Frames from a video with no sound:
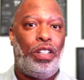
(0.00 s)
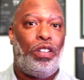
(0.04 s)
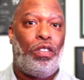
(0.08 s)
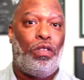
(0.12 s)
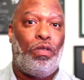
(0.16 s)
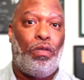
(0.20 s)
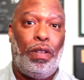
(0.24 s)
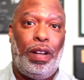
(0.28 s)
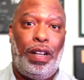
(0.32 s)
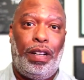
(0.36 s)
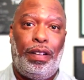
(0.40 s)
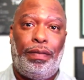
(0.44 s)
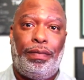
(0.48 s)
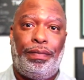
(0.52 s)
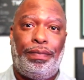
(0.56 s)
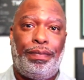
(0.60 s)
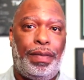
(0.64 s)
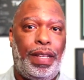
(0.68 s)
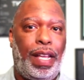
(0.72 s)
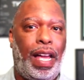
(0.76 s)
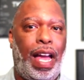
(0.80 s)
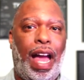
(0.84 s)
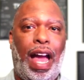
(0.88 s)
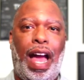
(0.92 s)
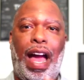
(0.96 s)
Well,
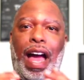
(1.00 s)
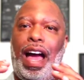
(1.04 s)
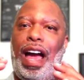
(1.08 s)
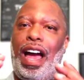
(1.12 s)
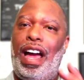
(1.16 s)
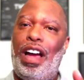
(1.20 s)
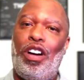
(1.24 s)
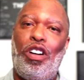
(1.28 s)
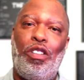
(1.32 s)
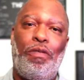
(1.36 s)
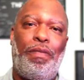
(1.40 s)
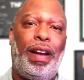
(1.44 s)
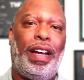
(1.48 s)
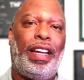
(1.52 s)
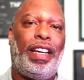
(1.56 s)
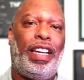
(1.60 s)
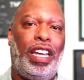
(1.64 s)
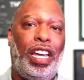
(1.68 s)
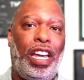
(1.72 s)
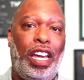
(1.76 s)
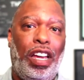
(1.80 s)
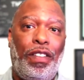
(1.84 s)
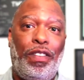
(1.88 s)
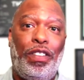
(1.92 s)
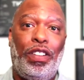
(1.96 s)
I hope I
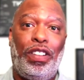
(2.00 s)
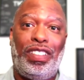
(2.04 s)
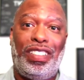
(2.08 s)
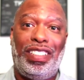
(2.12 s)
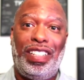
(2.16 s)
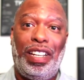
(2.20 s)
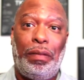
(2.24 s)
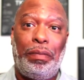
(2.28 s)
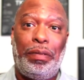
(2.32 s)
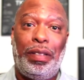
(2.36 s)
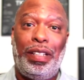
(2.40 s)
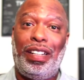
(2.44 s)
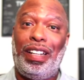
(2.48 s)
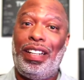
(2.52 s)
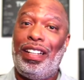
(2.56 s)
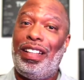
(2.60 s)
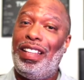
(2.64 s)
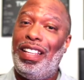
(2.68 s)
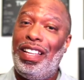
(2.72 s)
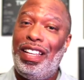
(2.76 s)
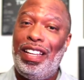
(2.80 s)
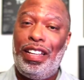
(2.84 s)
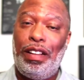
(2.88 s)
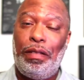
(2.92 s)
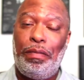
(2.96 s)
gave you something to
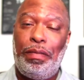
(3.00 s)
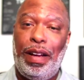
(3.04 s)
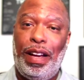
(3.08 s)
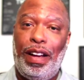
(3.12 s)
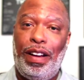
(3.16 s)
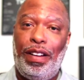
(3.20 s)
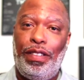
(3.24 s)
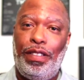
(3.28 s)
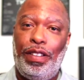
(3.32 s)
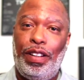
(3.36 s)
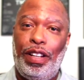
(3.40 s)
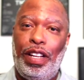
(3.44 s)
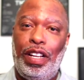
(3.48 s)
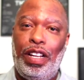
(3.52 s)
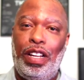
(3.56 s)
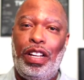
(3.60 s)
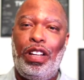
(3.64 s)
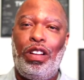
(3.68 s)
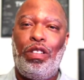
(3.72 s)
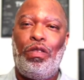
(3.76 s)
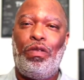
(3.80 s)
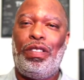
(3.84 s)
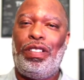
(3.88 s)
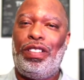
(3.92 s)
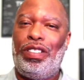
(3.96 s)
think about
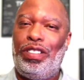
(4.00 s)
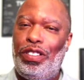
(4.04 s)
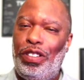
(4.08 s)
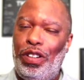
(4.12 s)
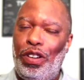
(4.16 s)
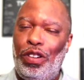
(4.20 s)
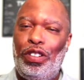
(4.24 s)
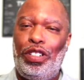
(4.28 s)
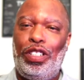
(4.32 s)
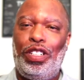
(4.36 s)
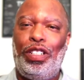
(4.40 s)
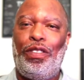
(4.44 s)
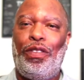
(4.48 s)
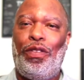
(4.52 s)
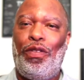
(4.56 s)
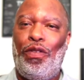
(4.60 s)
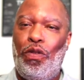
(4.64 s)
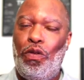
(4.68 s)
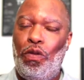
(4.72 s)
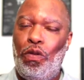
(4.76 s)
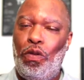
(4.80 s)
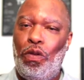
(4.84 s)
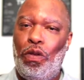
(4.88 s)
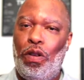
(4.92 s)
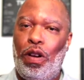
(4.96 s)
when searching
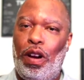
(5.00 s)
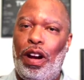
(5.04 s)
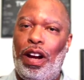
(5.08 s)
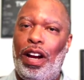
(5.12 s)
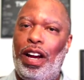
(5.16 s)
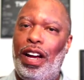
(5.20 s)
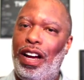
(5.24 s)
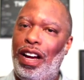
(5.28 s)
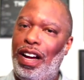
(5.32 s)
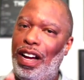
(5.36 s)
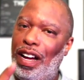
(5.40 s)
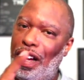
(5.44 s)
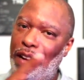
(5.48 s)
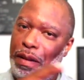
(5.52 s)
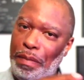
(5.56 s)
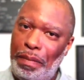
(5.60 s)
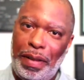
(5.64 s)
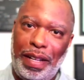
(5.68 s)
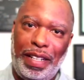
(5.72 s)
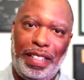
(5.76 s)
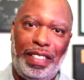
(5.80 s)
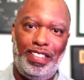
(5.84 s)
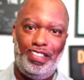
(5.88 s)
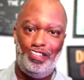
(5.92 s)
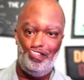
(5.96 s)
for a
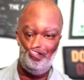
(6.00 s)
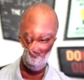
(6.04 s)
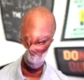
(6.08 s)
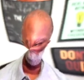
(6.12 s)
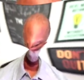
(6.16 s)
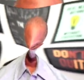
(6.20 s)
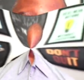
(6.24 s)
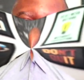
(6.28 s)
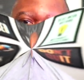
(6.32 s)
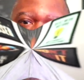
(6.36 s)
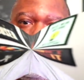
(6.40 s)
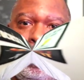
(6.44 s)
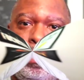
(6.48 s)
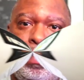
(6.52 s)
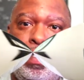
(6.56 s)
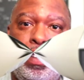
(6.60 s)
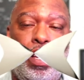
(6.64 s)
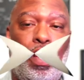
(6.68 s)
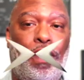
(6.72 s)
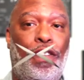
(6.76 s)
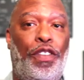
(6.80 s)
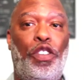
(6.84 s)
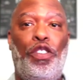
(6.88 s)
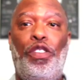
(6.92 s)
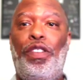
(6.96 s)
mentor.
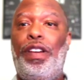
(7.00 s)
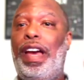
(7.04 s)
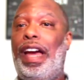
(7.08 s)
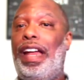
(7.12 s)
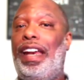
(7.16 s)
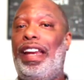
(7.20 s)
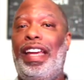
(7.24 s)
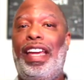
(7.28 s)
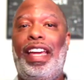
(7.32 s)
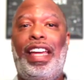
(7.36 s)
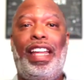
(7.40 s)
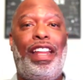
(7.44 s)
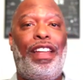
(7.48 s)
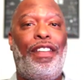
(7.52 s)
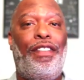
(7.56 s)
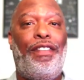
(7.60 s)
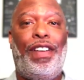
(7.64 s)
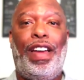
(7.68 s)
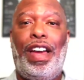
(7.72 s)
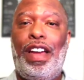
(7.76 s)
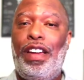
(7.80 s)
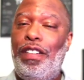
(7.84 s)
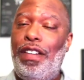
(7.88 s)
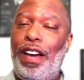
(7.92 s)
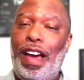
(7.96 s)
If you got any
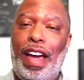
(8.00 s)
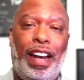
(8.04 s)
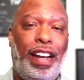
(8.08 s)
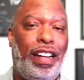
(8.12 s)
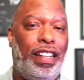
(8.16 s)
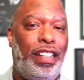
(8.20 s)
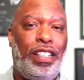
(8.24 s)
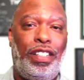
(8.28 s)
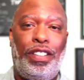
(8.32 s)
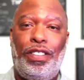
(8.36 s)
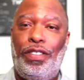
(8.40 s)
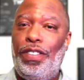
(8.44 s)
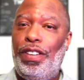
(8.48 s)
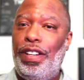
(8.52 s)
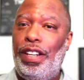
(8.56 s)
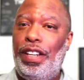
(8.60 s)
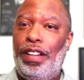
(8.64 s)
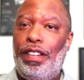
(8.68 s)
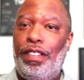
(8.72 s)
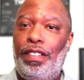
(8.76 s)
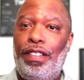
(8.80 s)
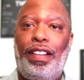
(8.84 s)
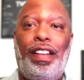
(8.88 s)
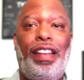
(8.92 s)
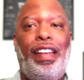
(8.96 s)
value out of this
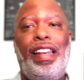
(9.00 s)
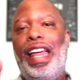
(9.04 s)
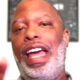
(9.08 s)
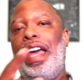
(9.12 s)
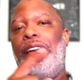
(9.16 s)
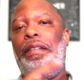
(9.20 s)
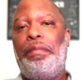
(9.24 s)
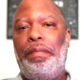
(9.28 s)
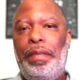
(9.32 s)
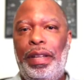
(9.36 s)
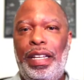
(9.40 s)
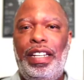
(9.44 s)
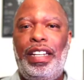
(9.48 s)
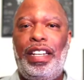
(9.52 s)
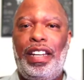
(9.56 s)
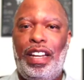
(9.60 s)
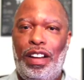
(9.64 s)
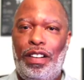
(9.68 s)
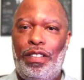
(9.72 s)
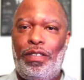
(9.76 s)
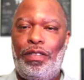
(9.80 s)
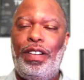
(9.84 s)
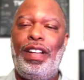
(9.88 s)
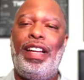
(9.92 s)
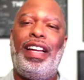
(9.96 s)
video, let me
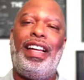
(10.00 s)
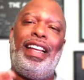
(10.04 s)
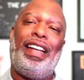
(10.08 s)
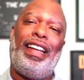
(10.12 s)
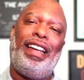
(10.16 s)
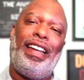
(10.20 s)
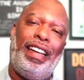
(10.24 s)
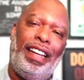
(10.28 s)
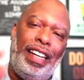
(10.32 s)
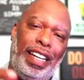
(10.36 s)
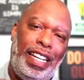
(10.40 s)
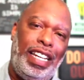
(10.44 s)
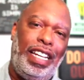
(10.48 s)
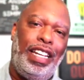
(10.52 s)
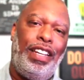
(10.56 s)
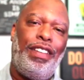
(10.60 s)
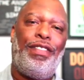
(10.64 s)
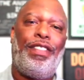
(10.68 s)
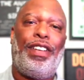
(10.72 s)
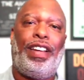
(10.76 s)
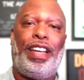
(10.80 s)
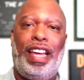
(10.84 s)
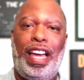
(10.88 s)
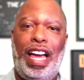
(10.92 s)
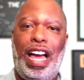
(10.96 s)
know.
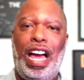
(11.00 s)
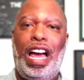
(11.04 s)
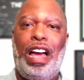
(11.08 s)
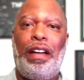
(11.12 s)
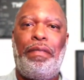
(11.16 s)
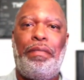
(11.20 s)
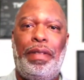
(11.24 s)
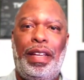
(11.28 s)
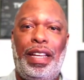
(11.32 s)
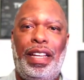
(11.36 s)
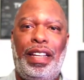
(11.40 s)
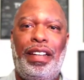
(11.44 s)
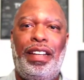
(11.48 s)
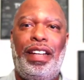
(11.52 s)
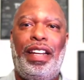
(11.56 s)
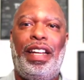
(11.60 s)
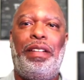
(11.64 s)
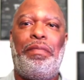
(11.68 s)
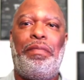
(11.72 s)
Leave a comment